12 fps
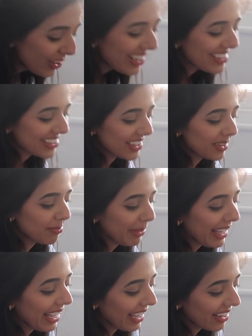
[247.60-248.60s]
Reason
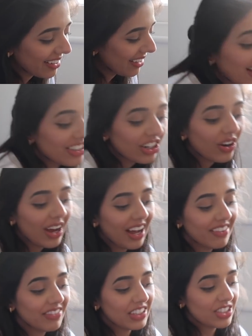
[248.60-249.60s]
being, I don't
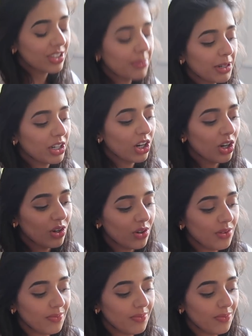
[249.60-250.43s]
have a summer coat.